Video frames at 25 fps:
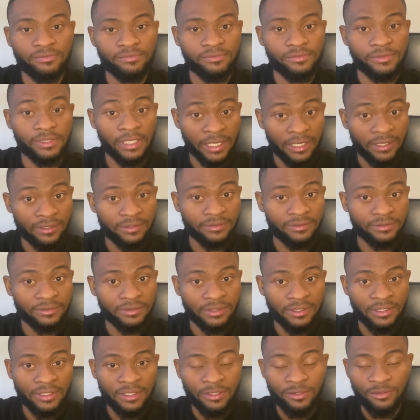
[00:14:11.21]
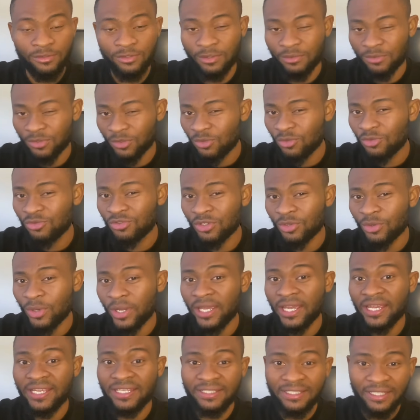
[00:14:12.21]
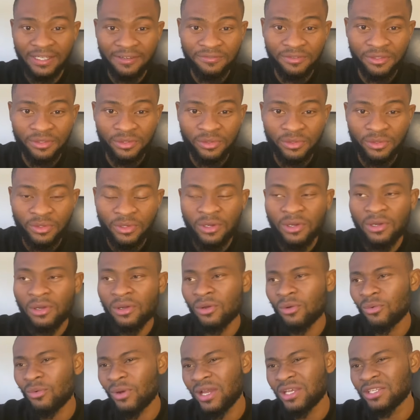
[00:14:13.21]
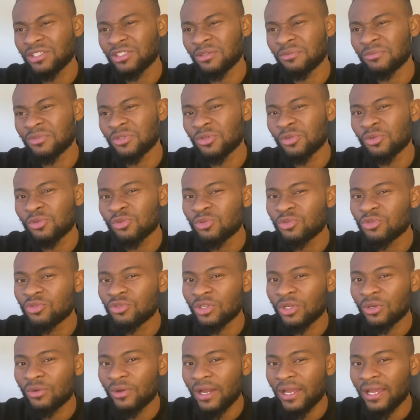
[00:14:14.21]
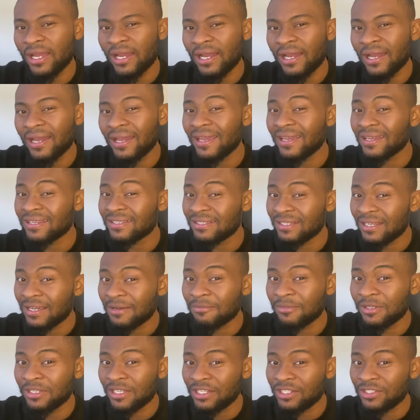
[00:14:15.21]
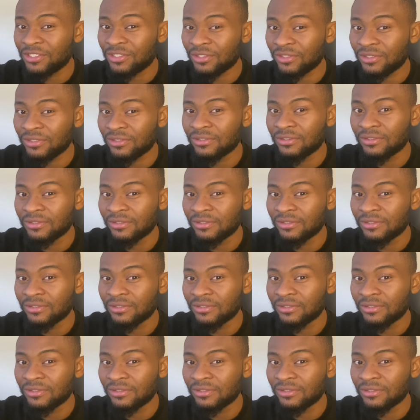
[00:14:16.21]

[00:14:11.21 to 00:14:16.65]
Yeah. Some schools require interview, while some schools require examination.